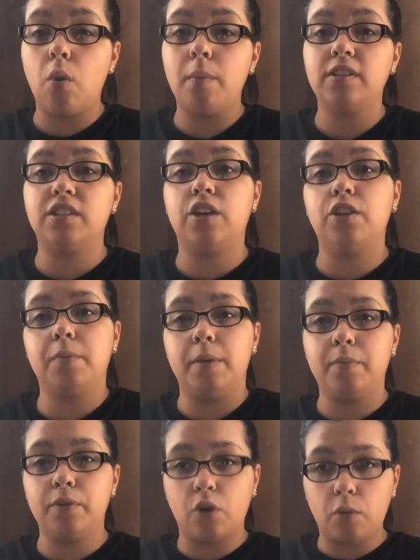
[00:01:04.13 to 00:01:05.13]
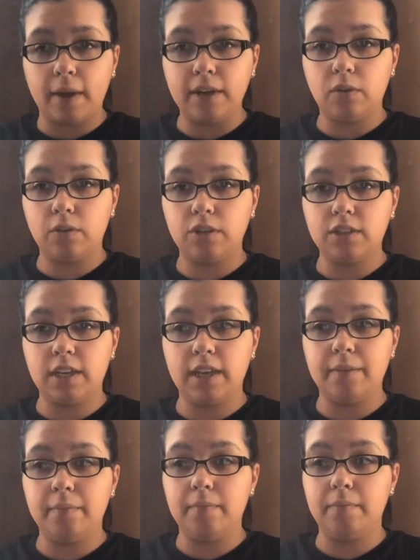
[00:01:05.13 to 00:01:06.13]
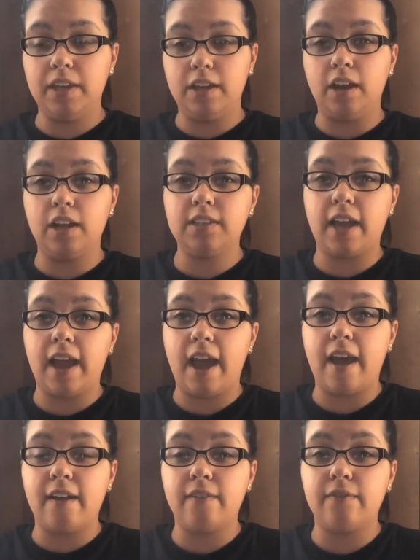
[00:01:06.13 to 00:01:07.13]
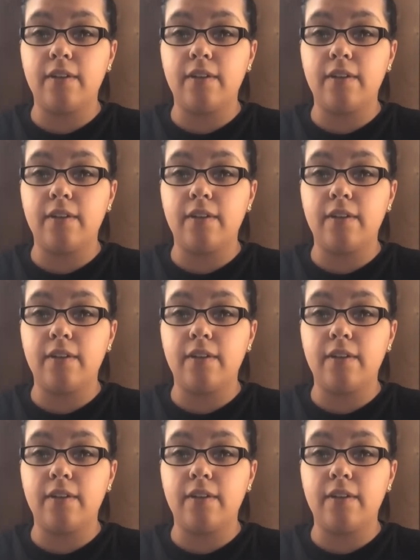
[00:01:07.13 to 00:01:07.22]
bunch of other people know my donor's name because I have